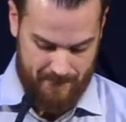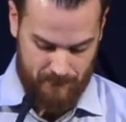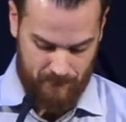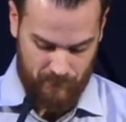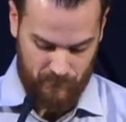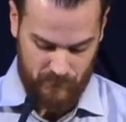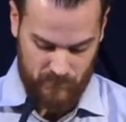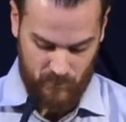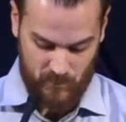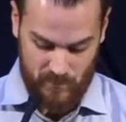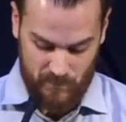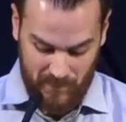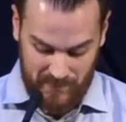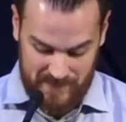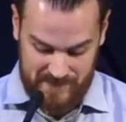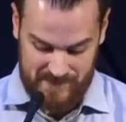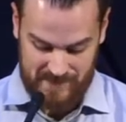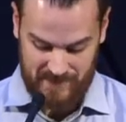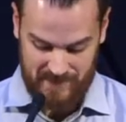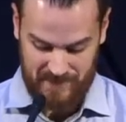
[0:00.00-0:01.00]
So we
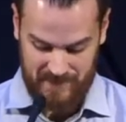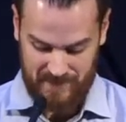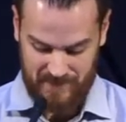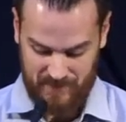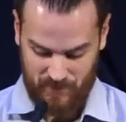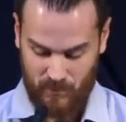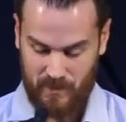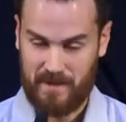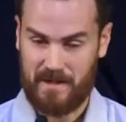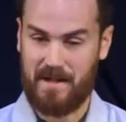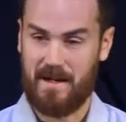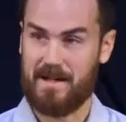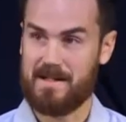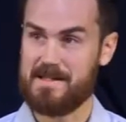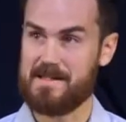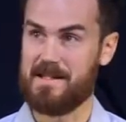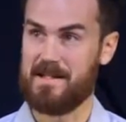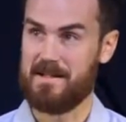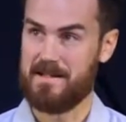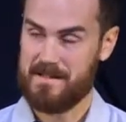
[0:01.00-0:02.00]
must say what God
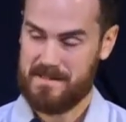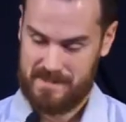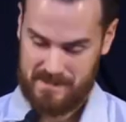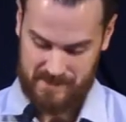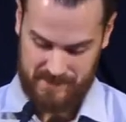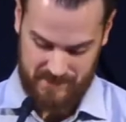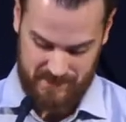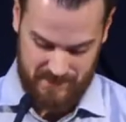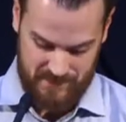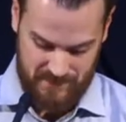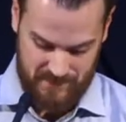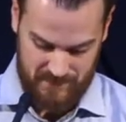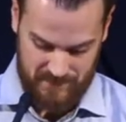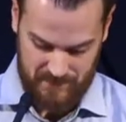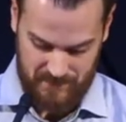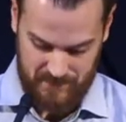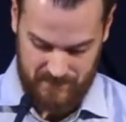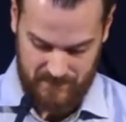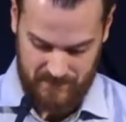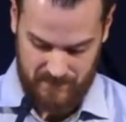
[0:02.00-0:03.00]
says,
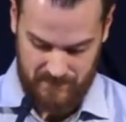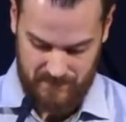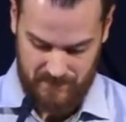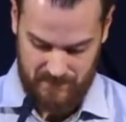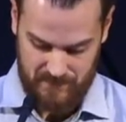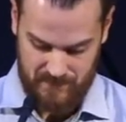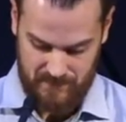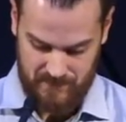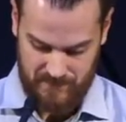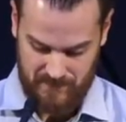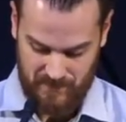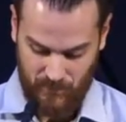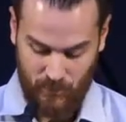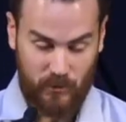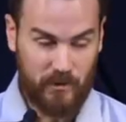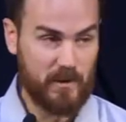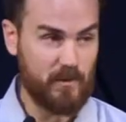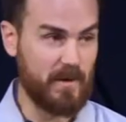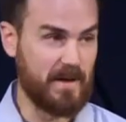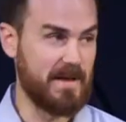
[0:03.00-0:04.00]

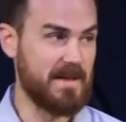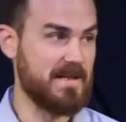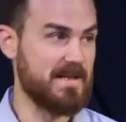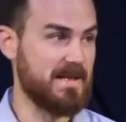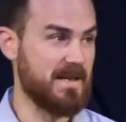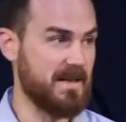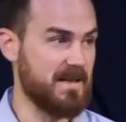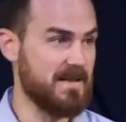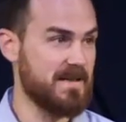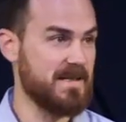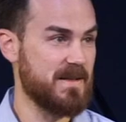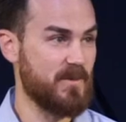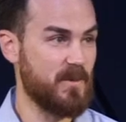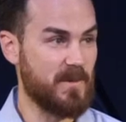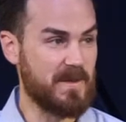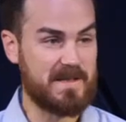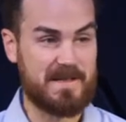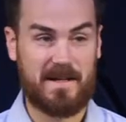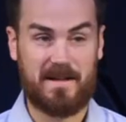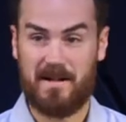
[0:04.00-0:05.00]
only what he says, and we
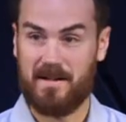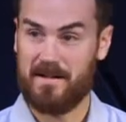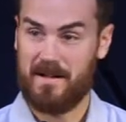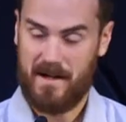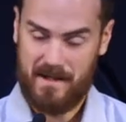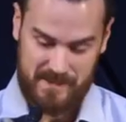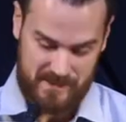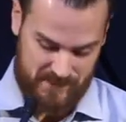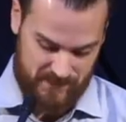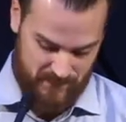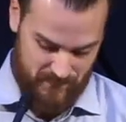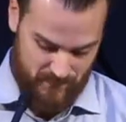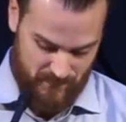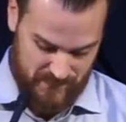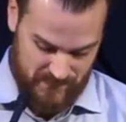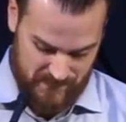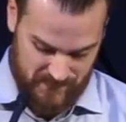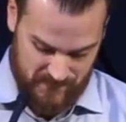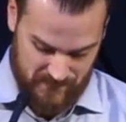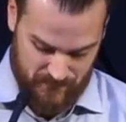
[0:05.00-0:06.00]
must say it on God's
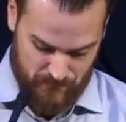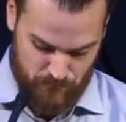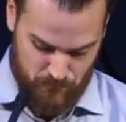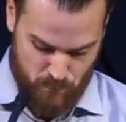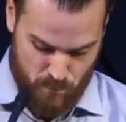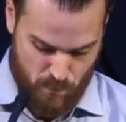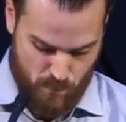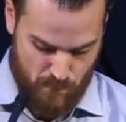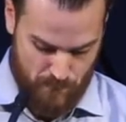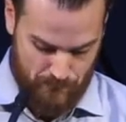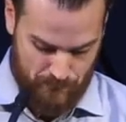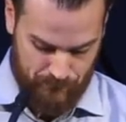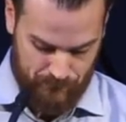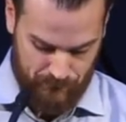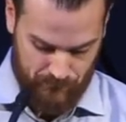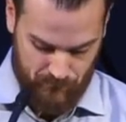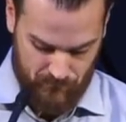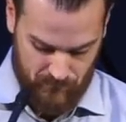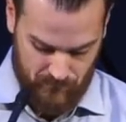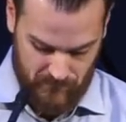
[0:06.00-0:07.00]
terms.
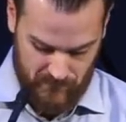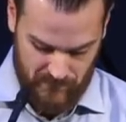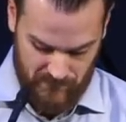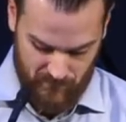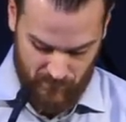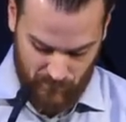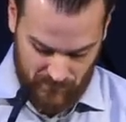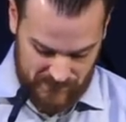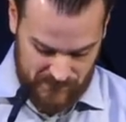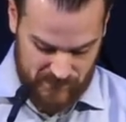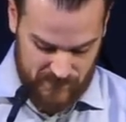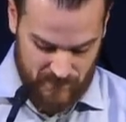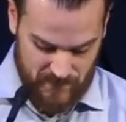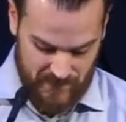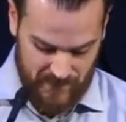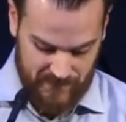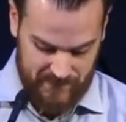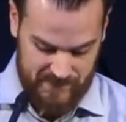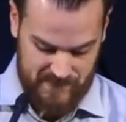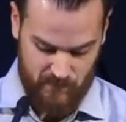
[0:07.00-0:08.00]
We must do
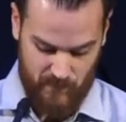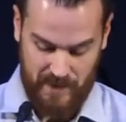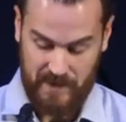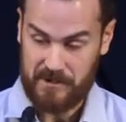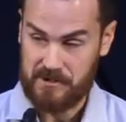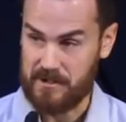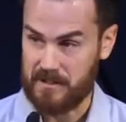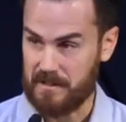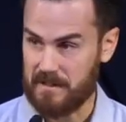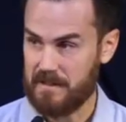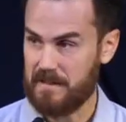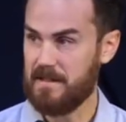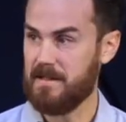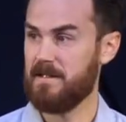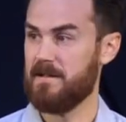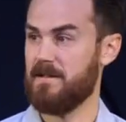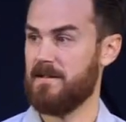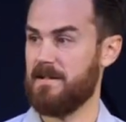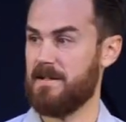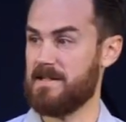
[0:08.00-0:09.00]
that as patiently,
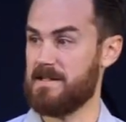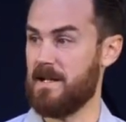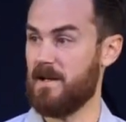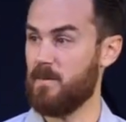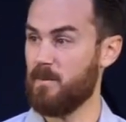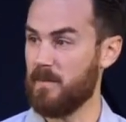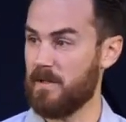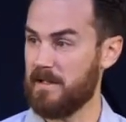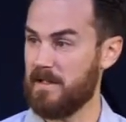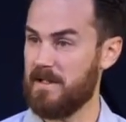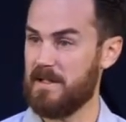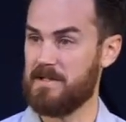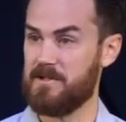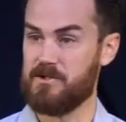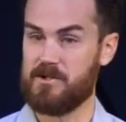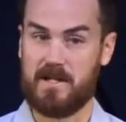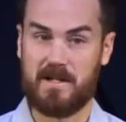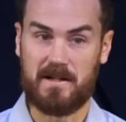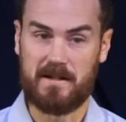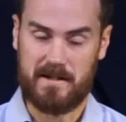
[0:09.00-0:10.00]
as humbly, as
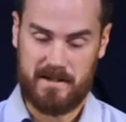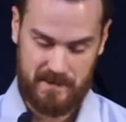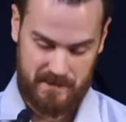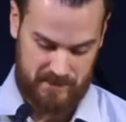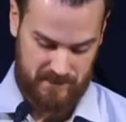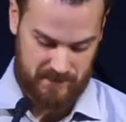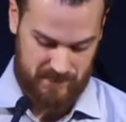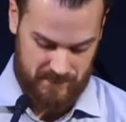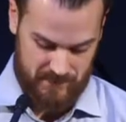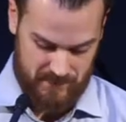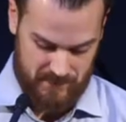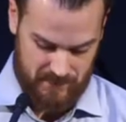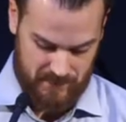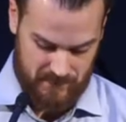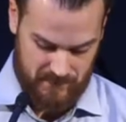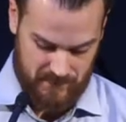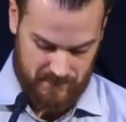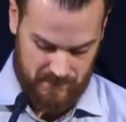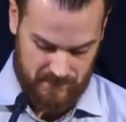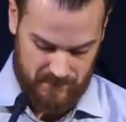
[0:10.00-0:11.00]
gently
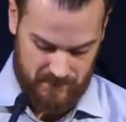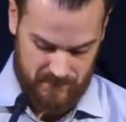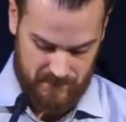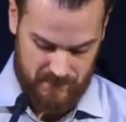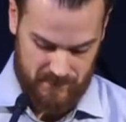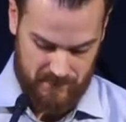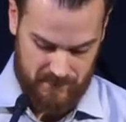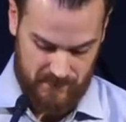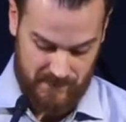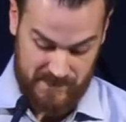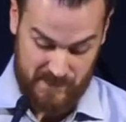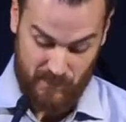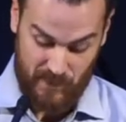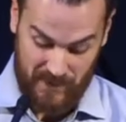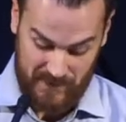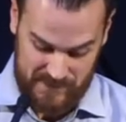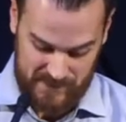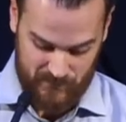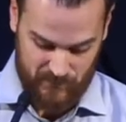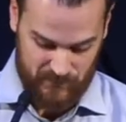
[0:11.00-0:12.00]
as
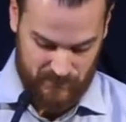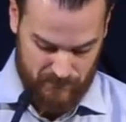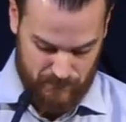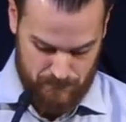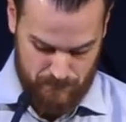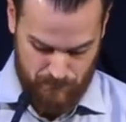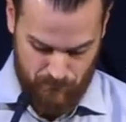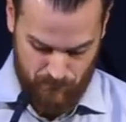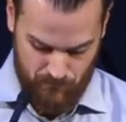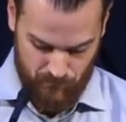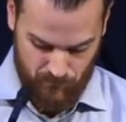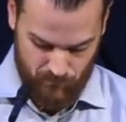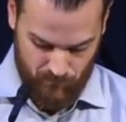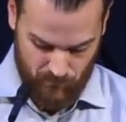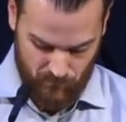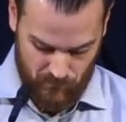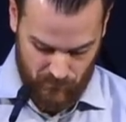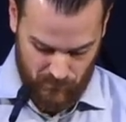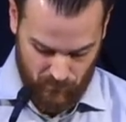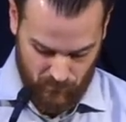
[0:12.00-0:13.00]
possible,
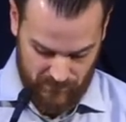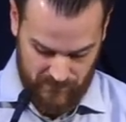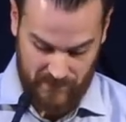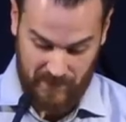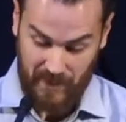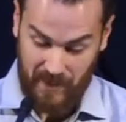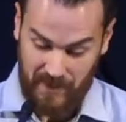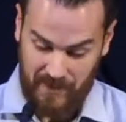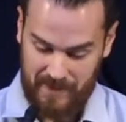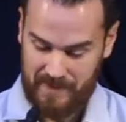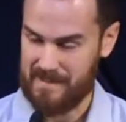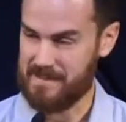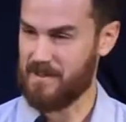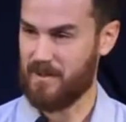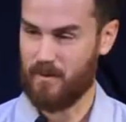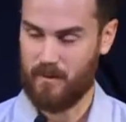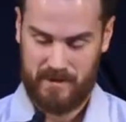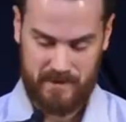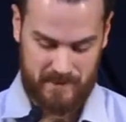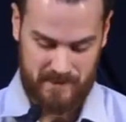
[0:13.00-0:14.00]
with God as our
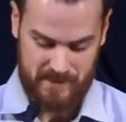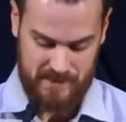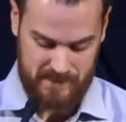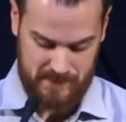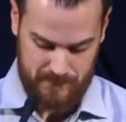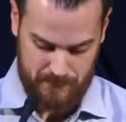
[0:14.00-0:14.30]
witness.